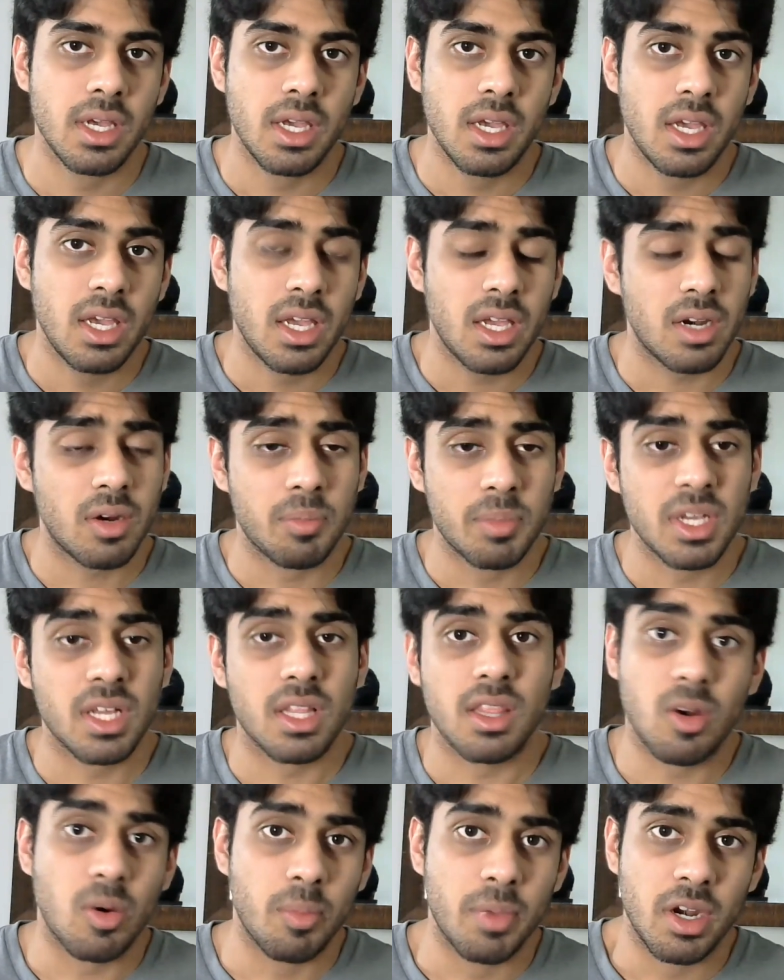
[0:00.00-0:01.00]
it'll be a
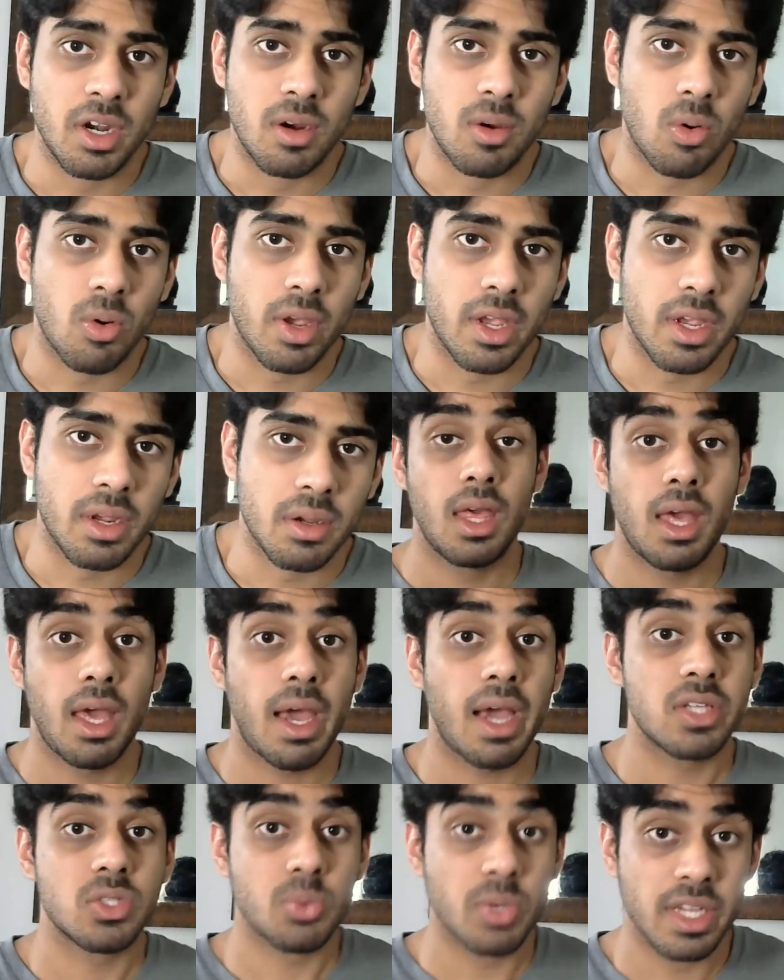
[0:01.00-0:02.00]
little bit annoying.
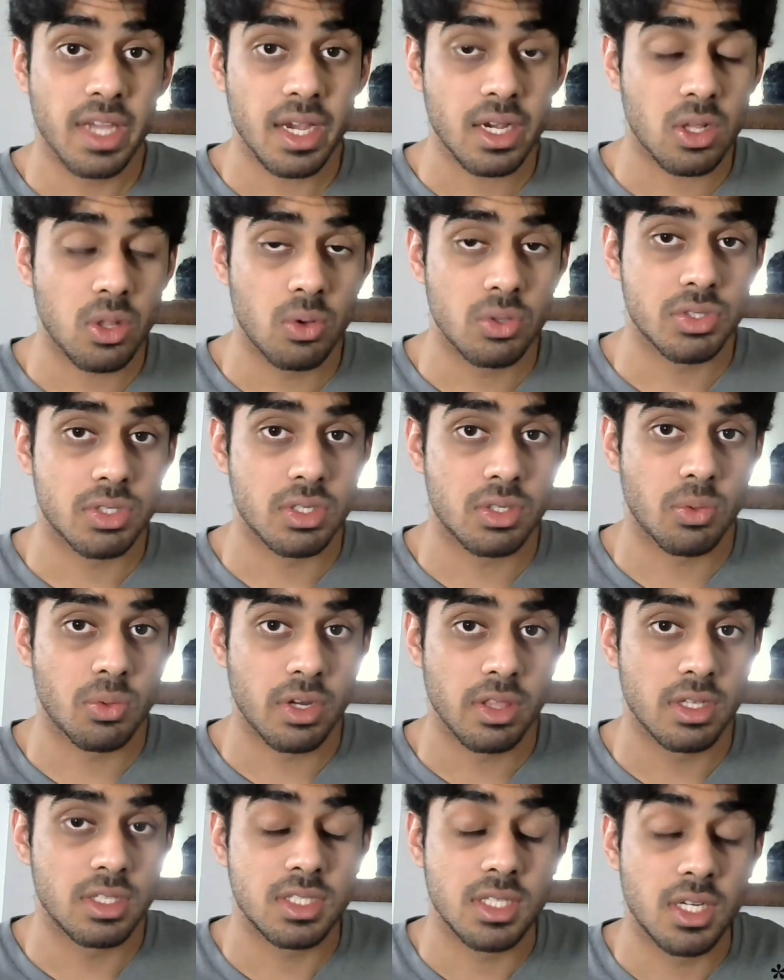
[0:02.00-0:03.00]
As we get closer to where
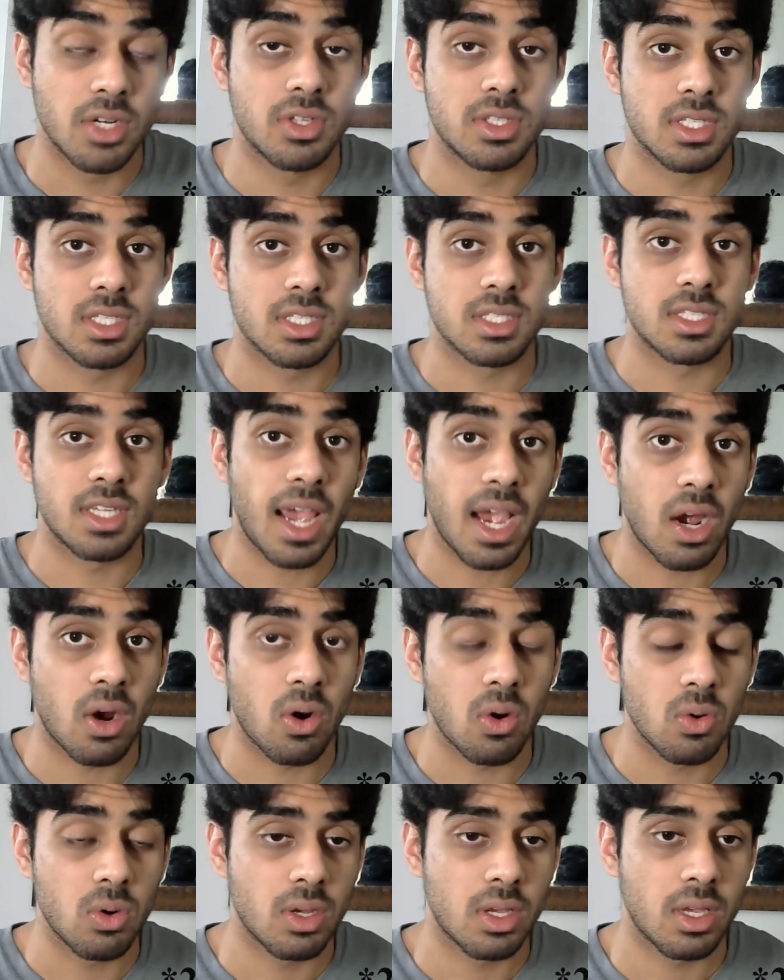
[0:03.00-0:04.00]
the series is
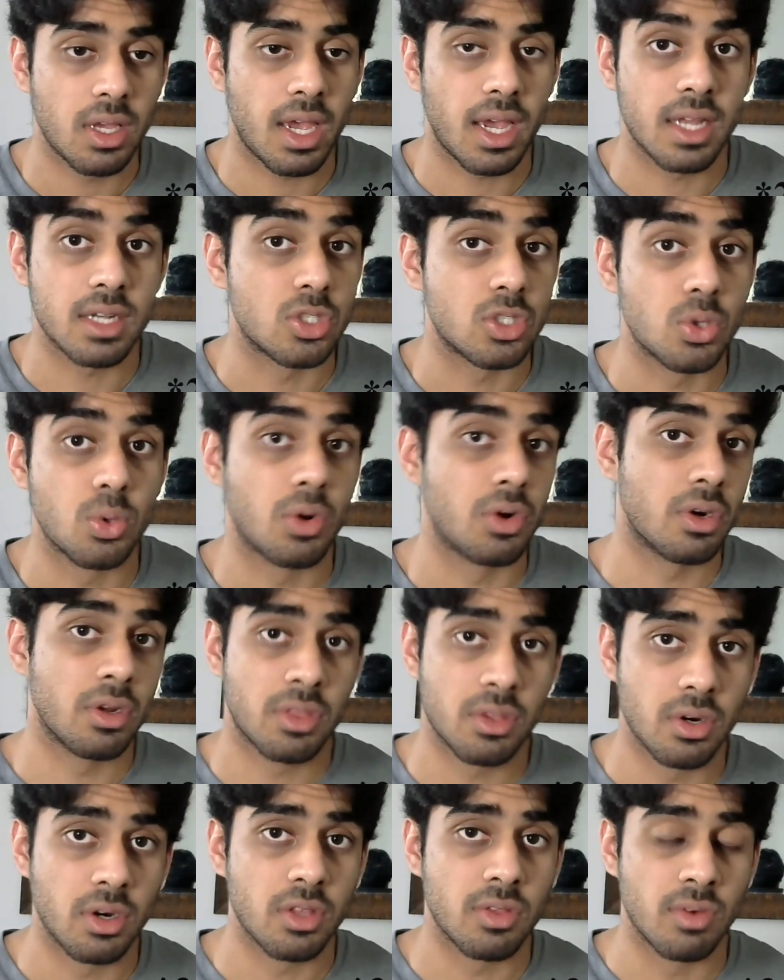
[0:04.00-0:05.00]
now, at
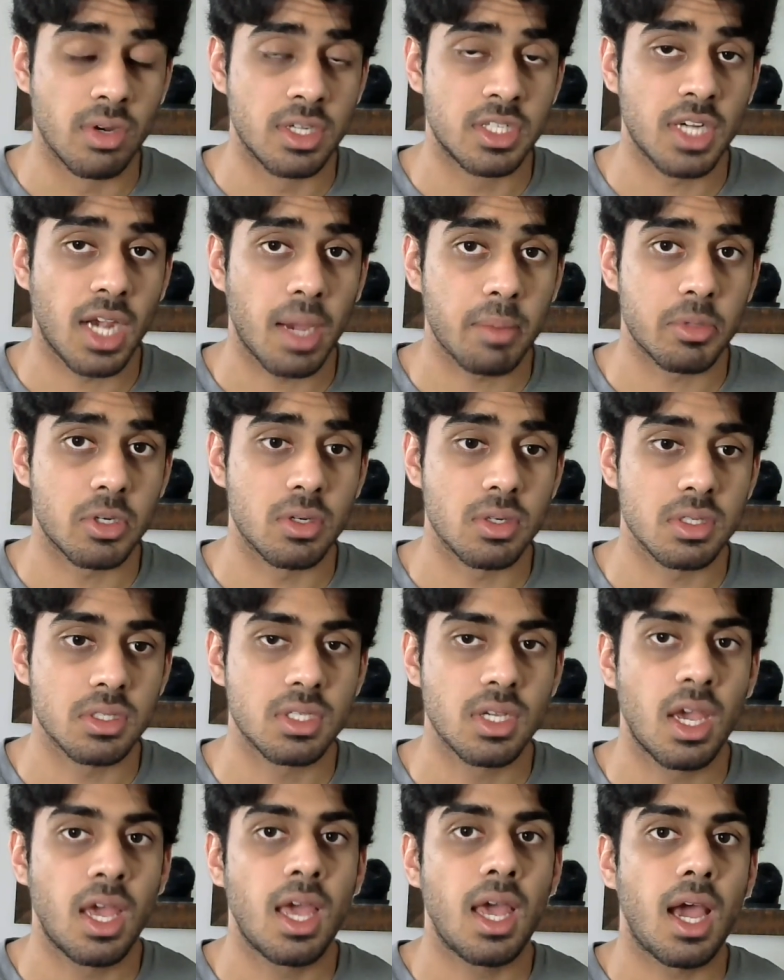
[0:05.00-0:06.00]
233 chapters,
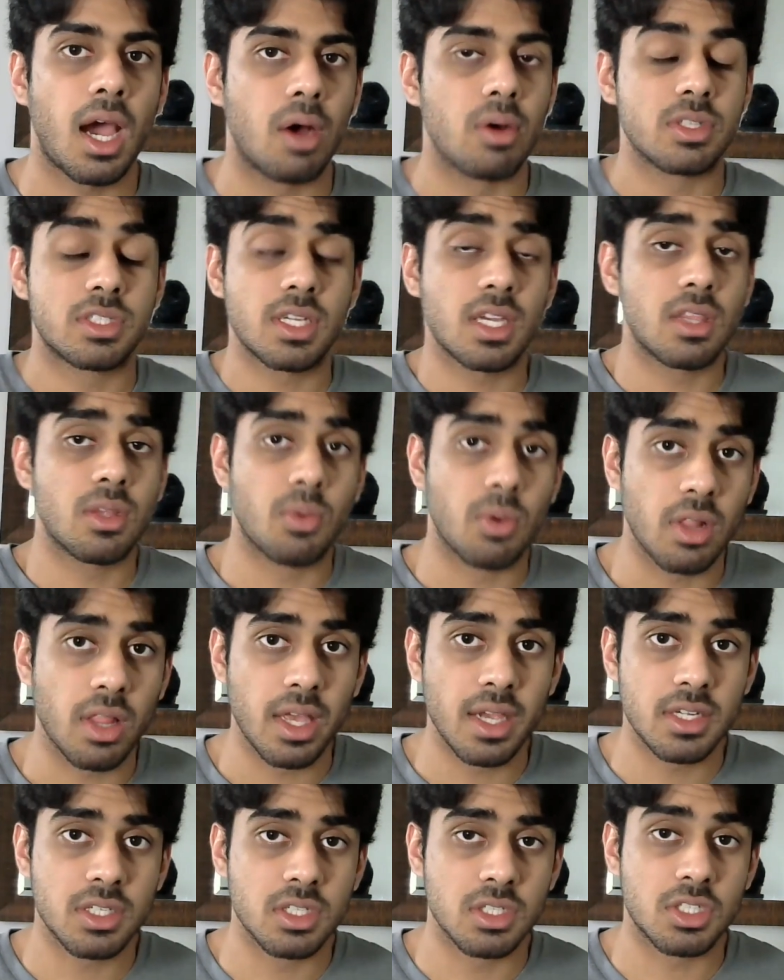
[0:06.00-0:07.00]
I would say the
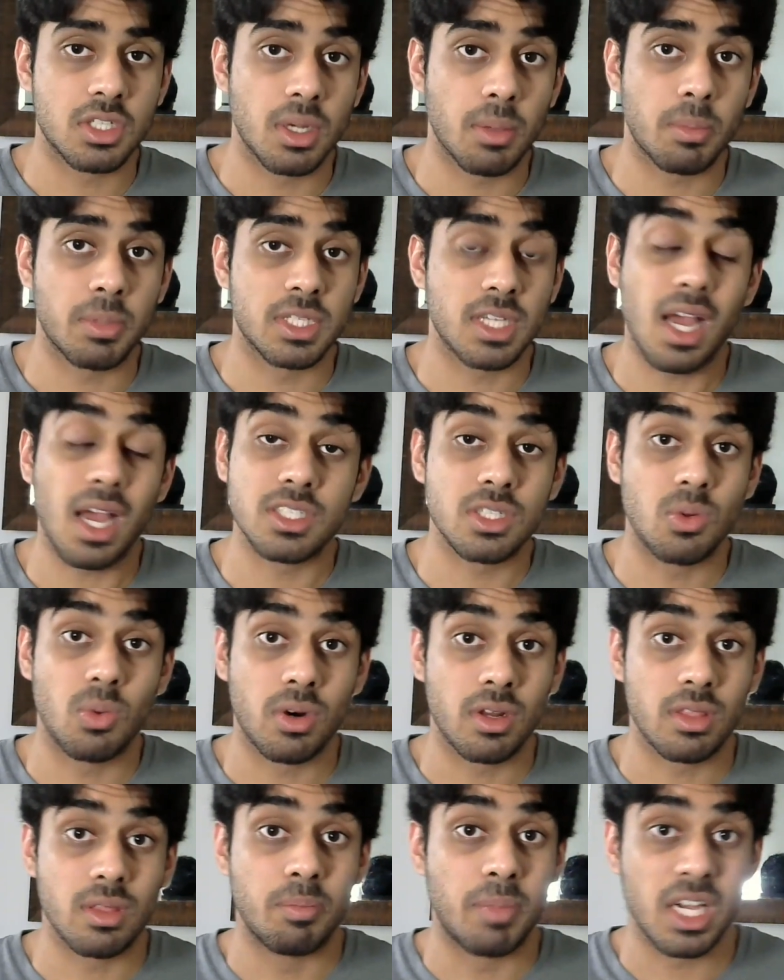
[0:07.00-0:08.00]
relationship is actually one
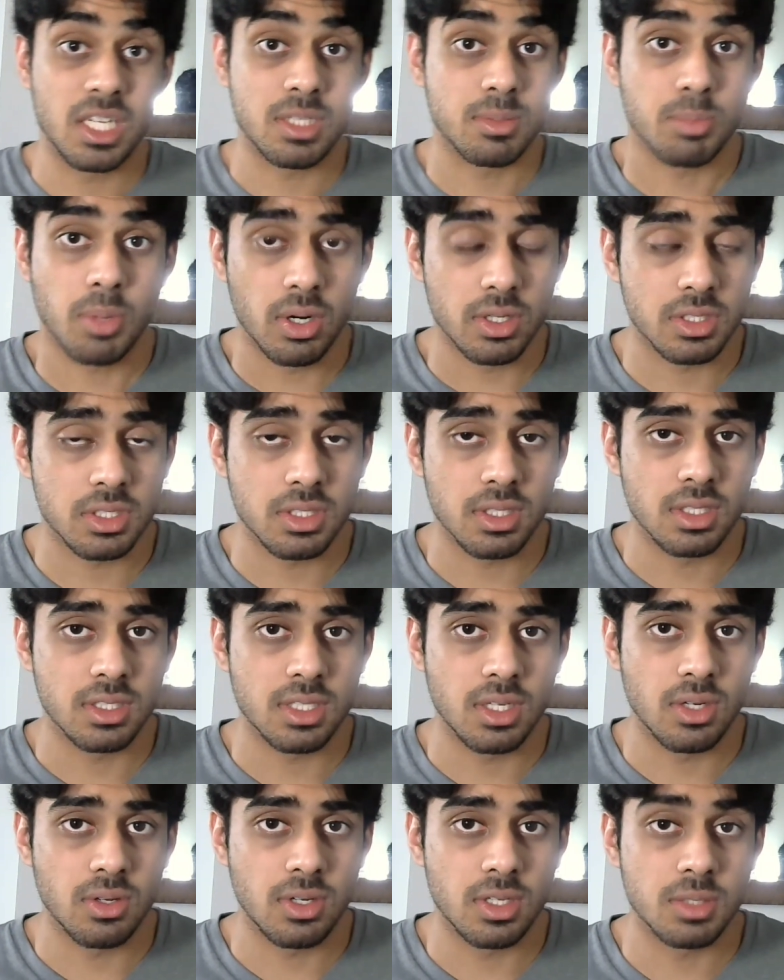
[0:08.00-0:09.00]
of the best parts of the
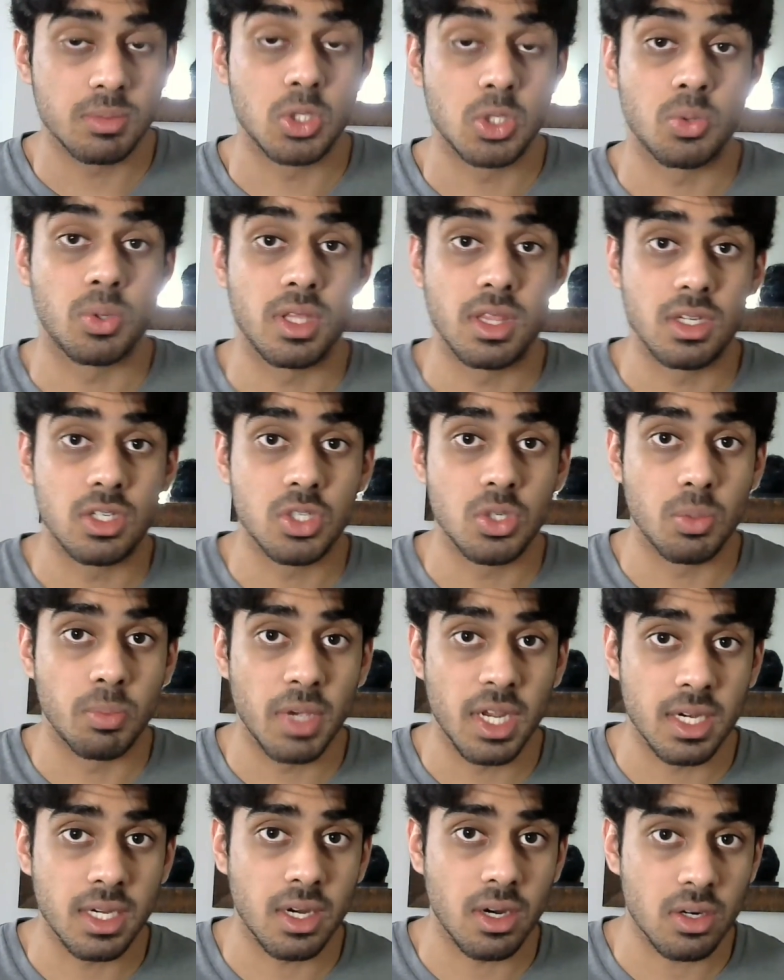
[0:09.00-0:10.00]
series between the two
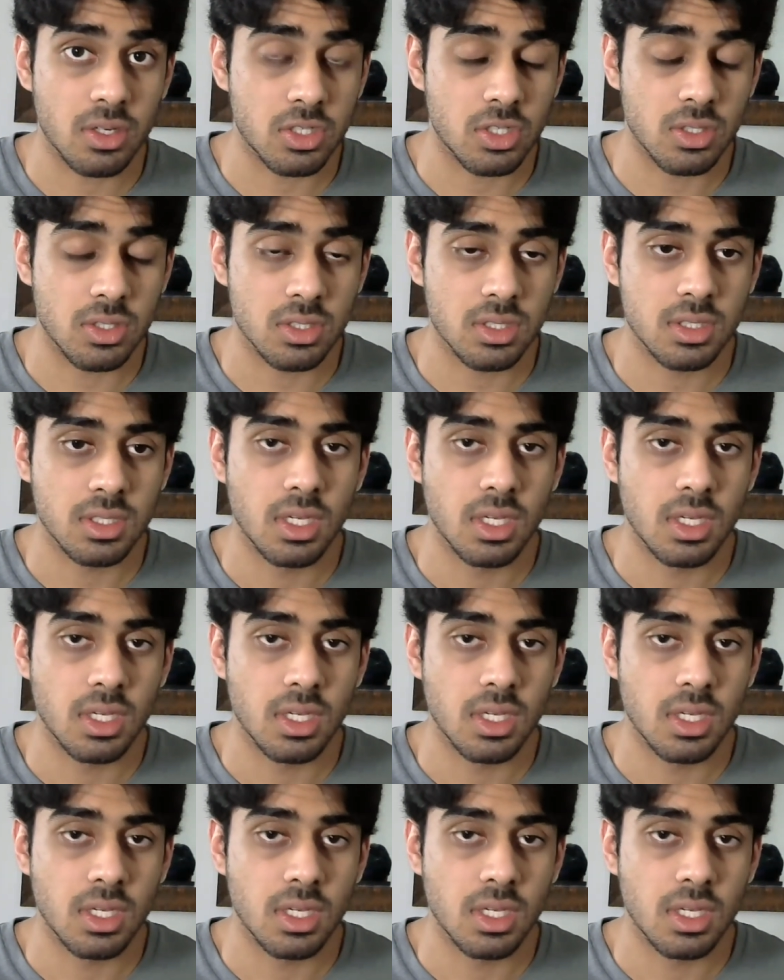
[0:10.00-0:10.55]
main characters.